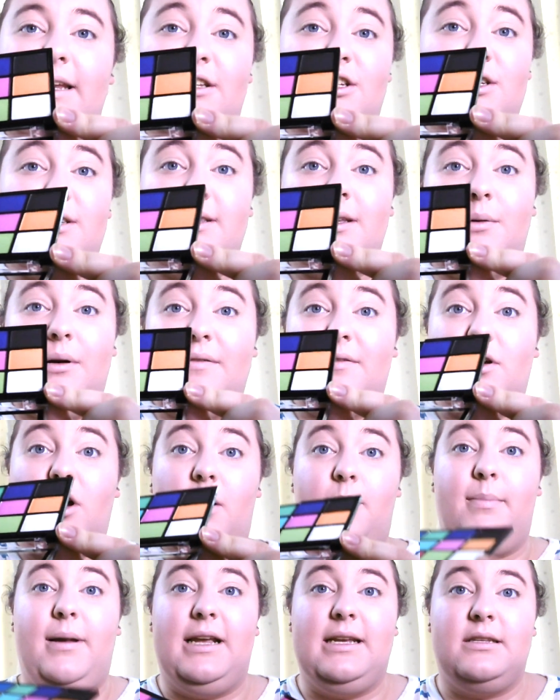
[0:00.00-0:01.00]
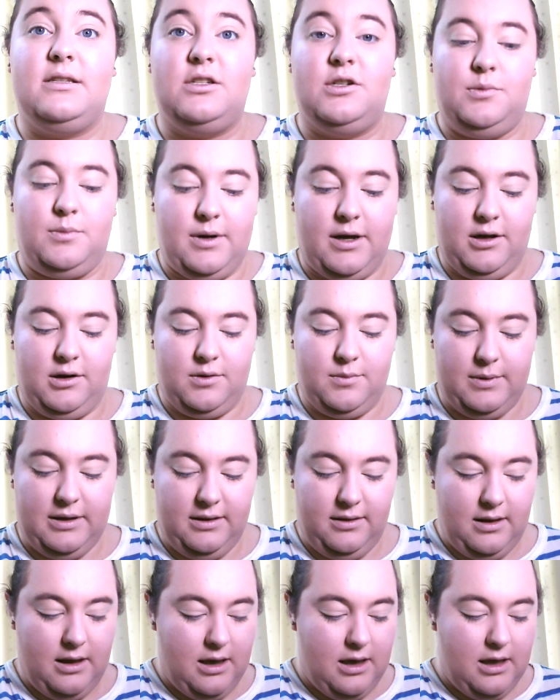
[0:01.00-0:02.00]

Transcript: lid just so I've got a base to work with.